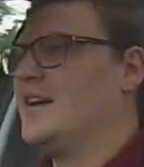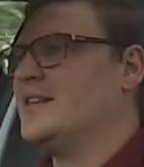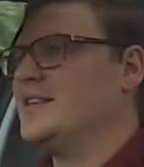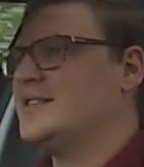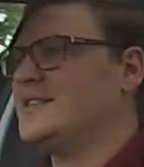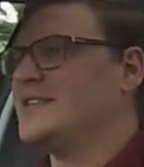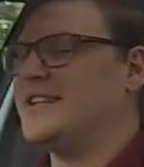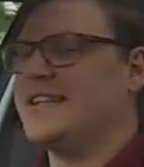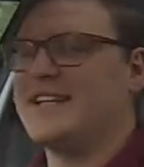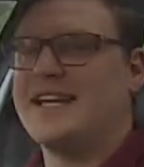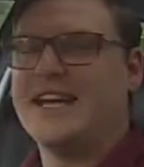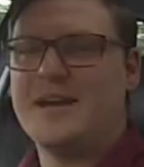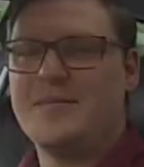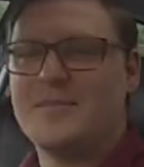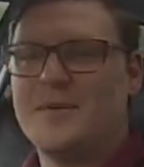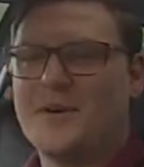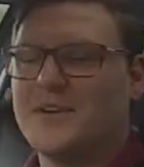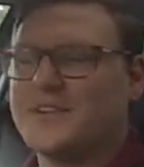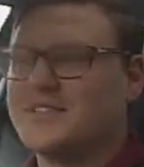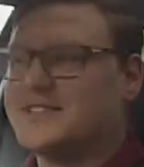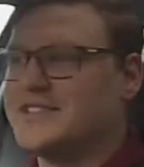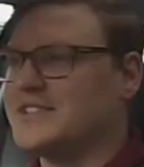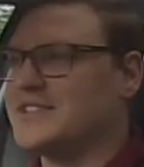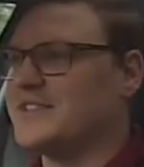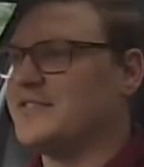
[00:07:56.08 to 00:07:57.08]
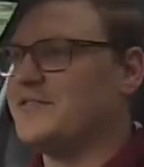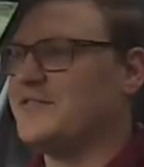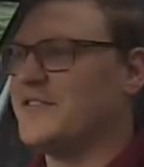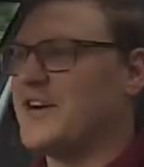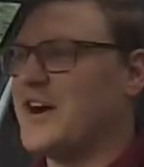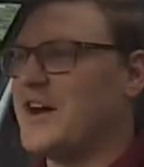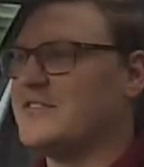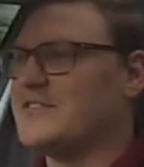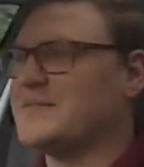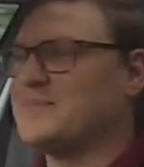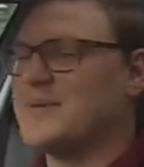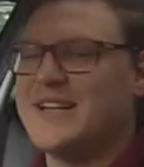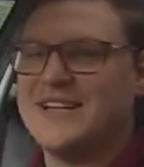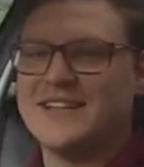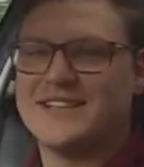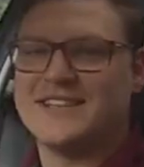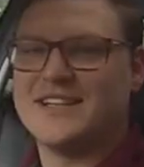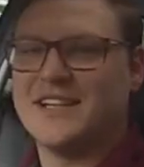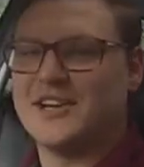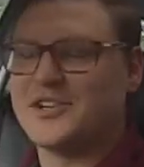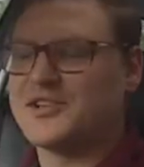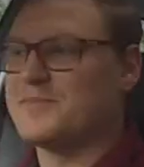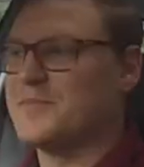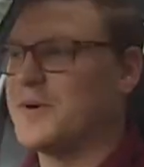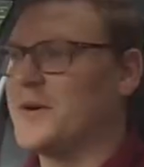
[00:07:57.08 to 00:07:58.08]
So the gearbox is a 5-speed
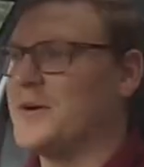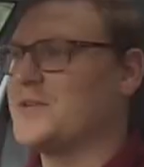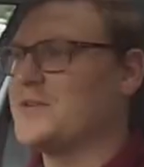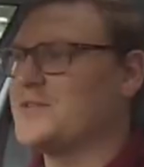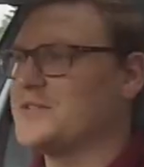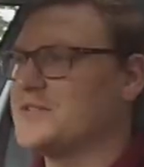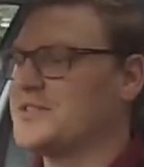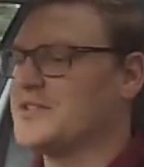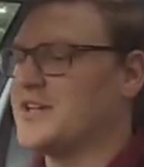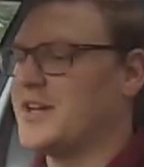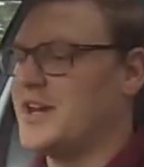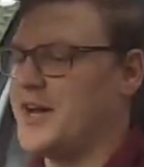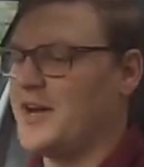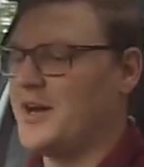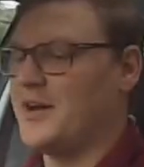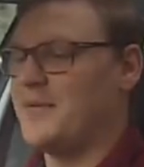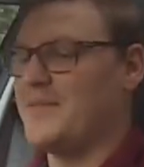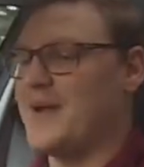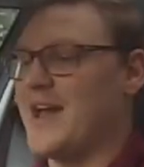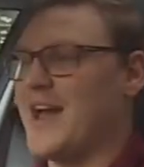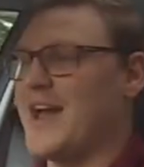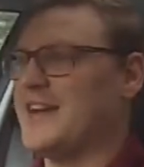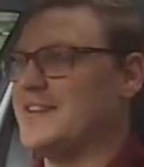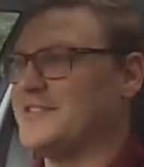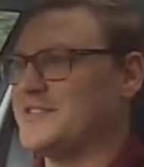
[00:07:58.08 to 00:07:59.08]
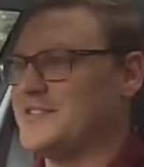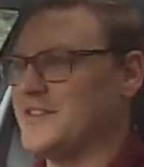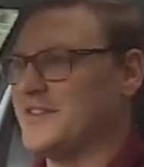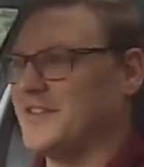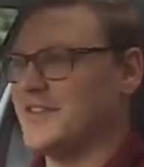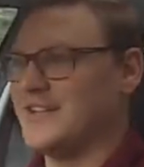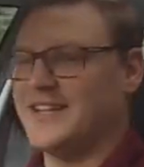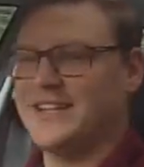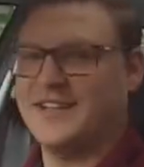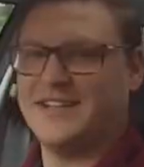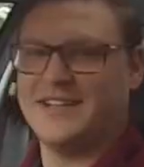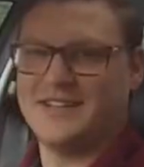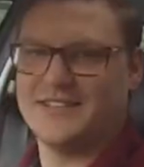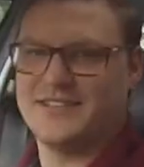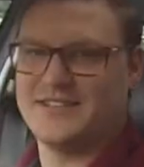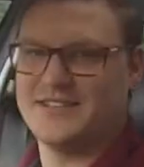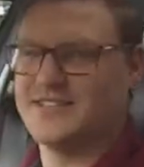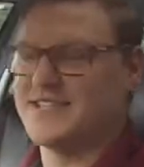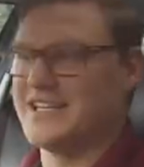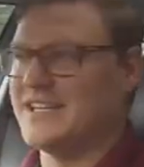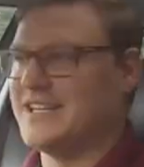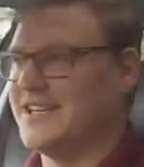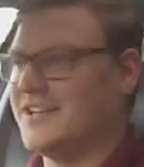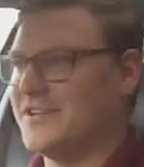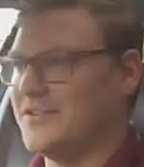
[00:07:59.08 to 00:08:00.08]
slush box. It has got these
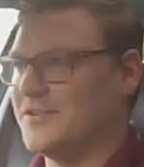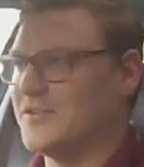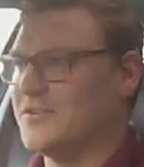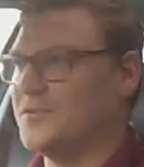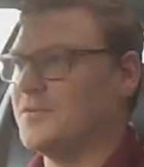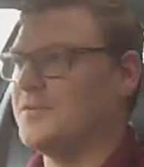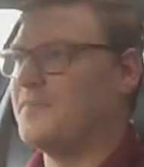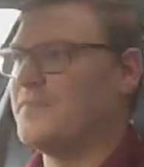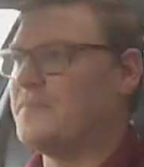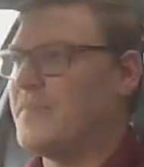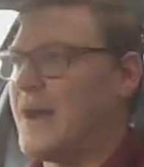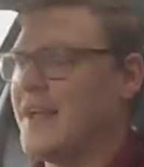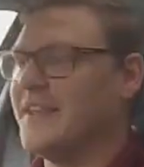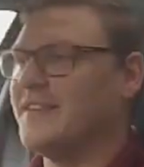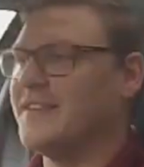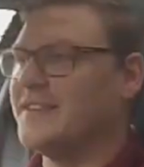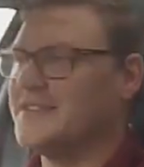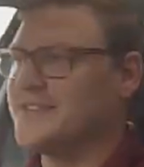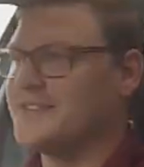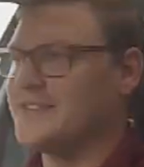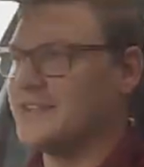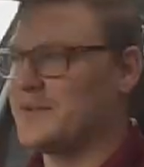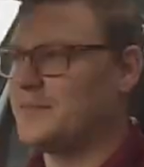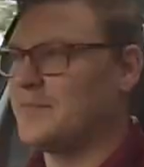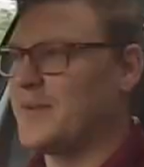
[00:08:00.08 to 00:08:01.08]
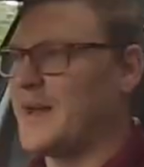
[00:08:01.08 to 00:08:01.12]
silly little buttons at the